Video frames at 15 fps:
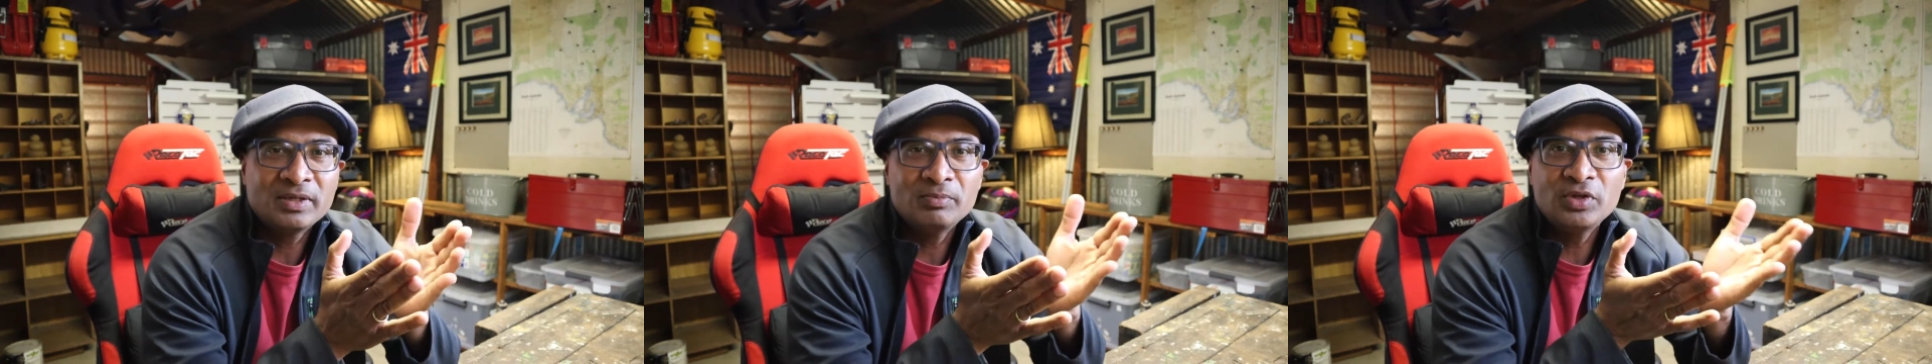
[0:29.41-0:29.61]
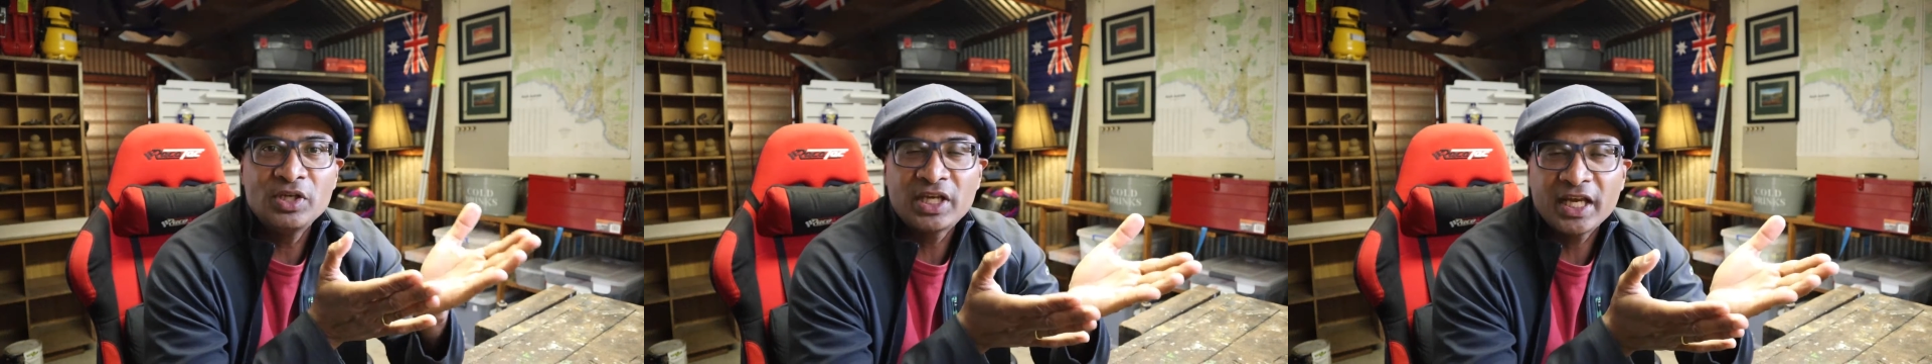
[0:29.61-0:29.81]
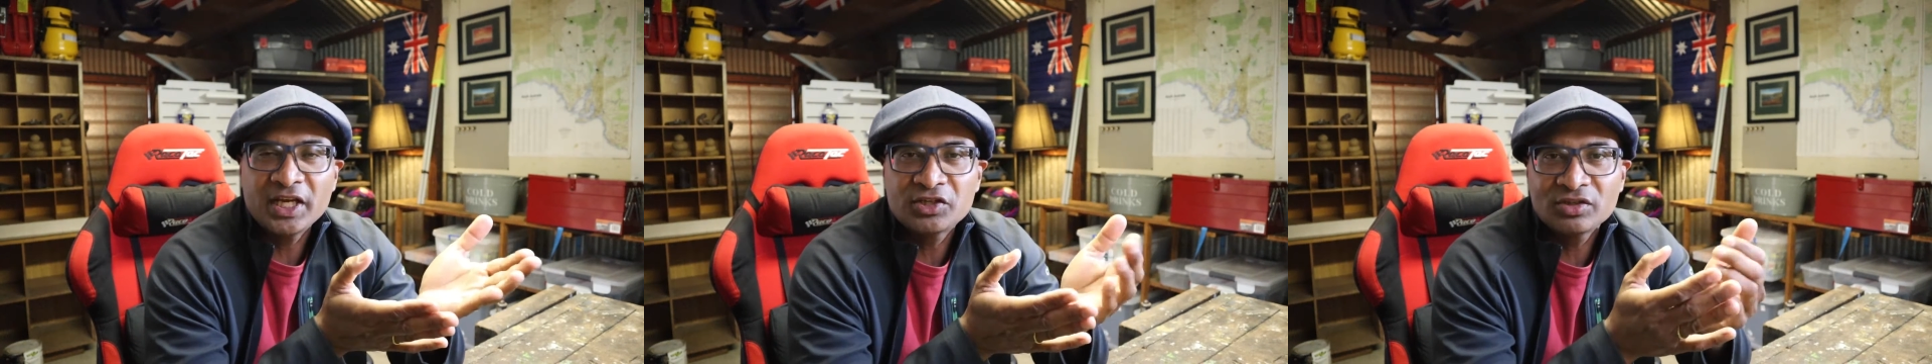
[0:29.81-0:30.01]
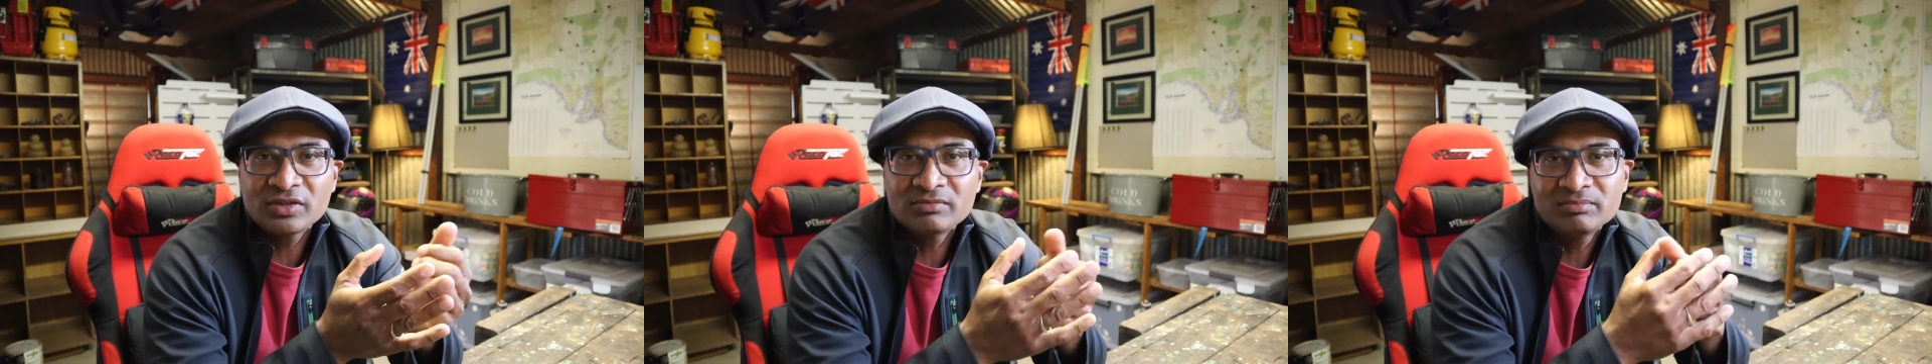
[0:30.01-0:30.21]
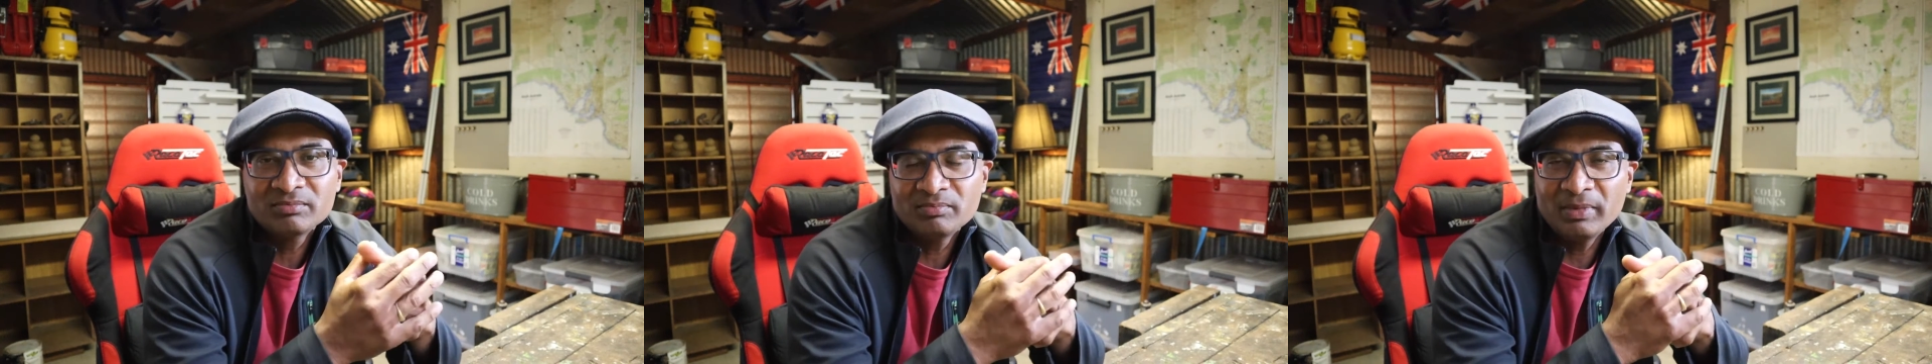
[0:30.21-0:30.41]

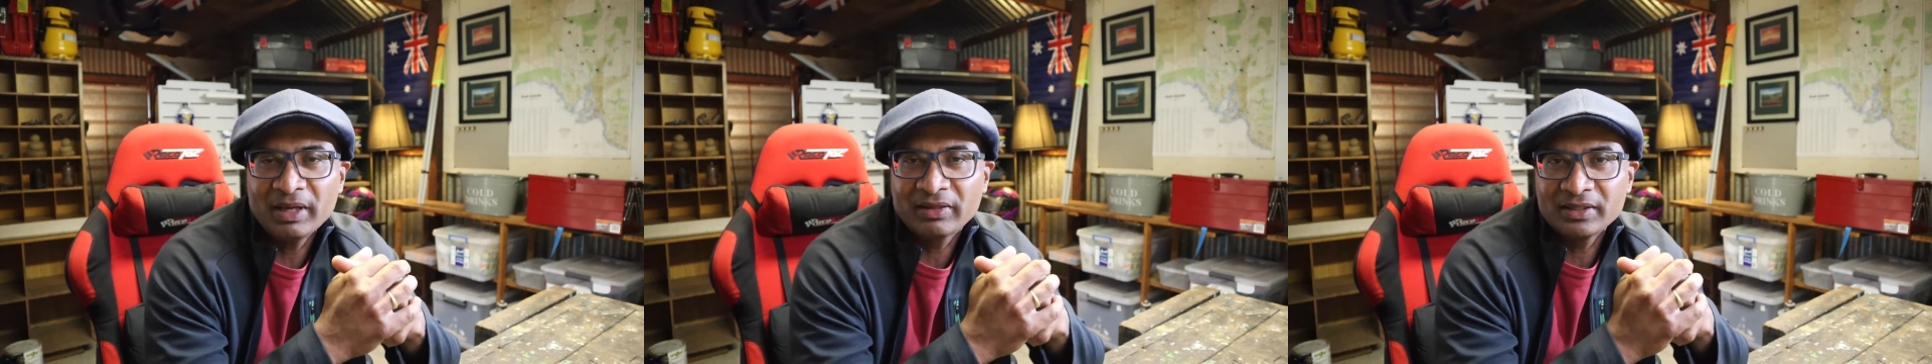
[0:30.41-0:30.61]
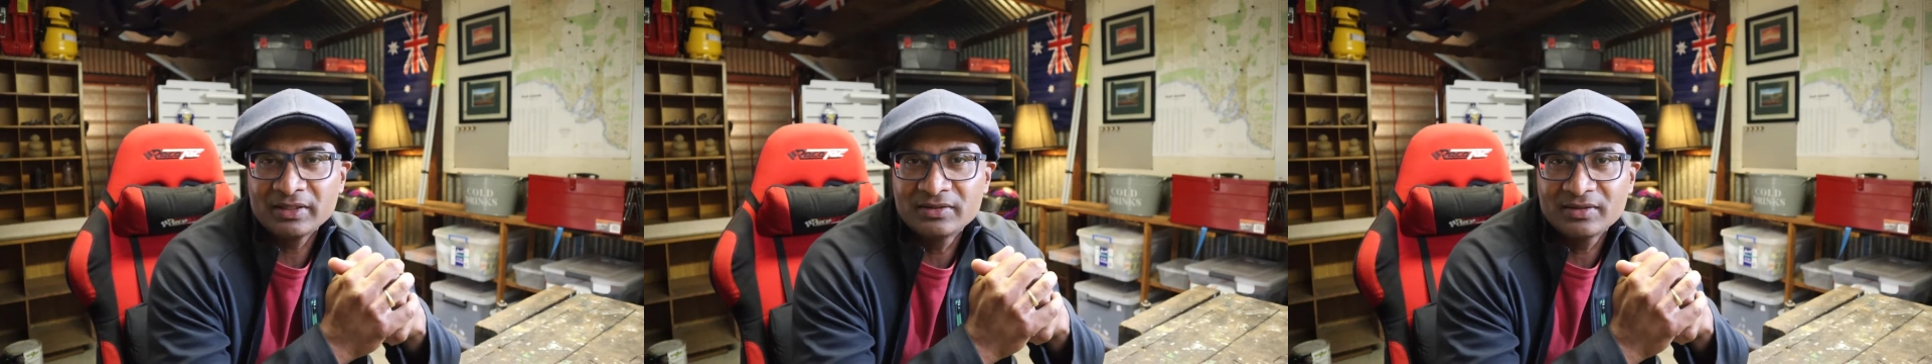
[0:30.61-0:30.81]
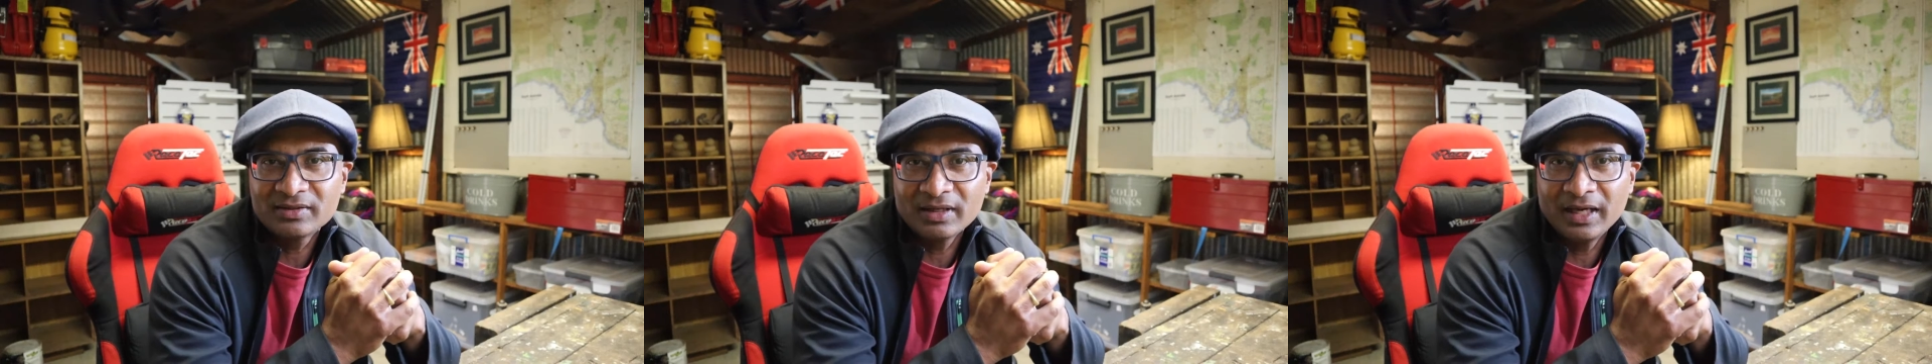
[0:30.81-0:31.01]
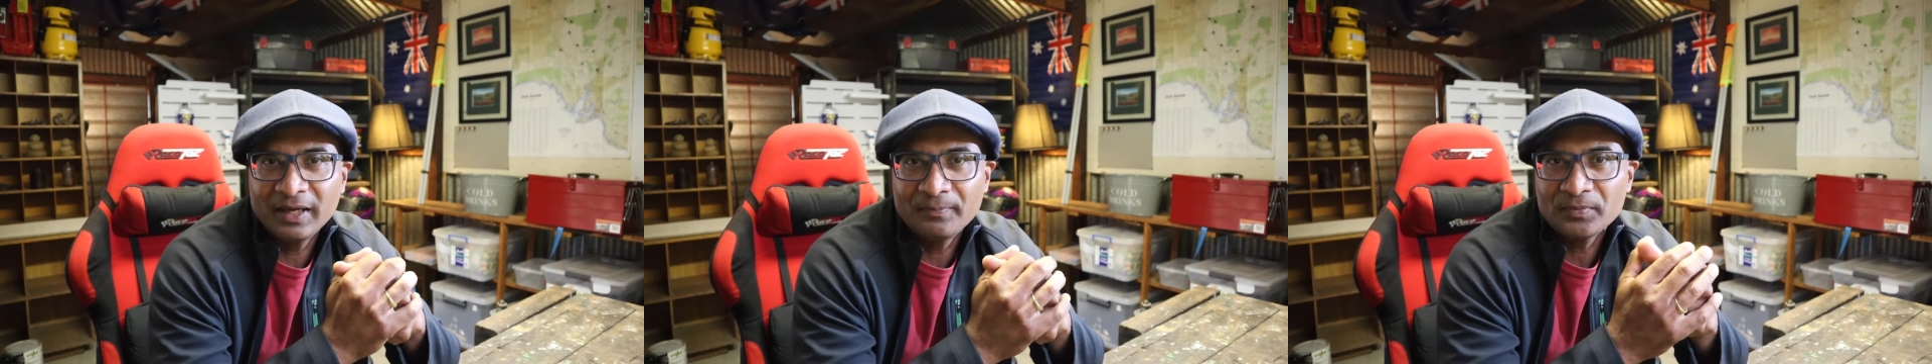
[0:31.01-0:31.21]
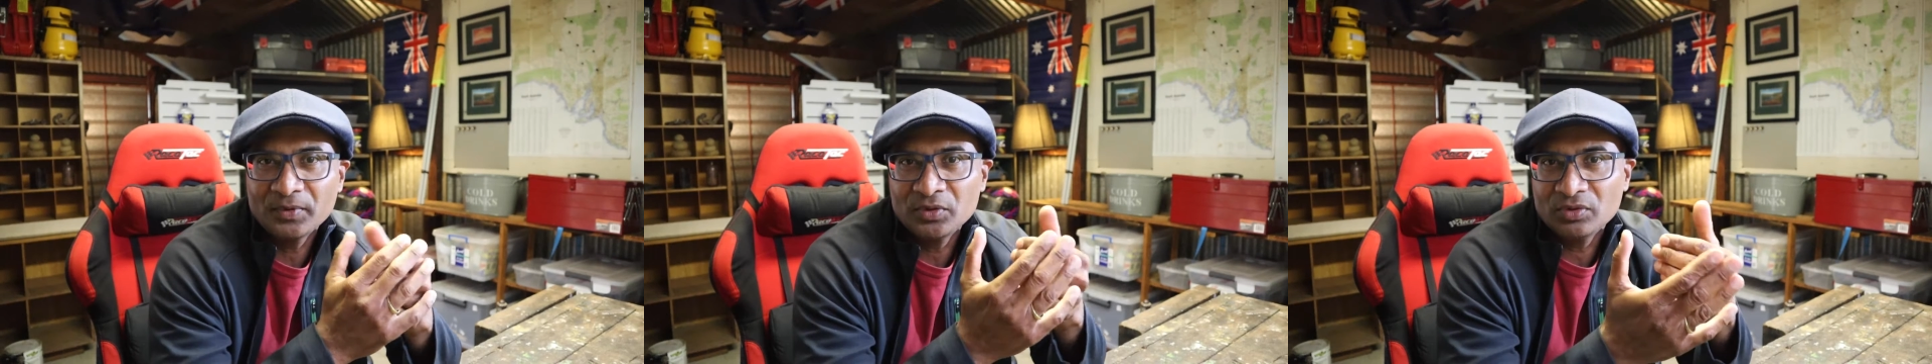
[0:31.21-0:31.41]
communication methods
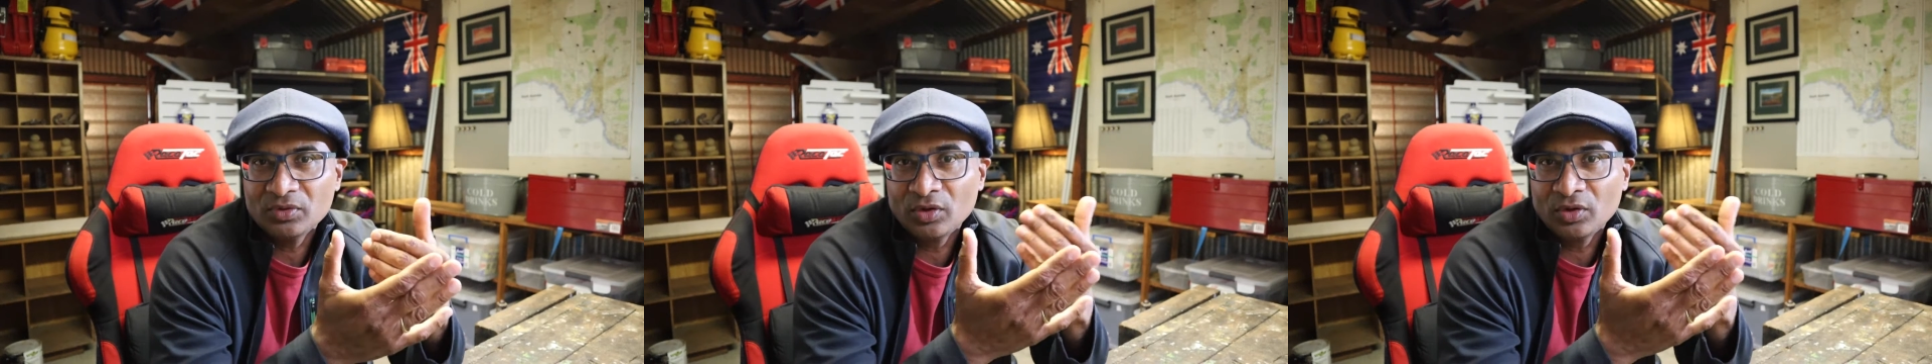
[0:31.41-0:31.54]
um,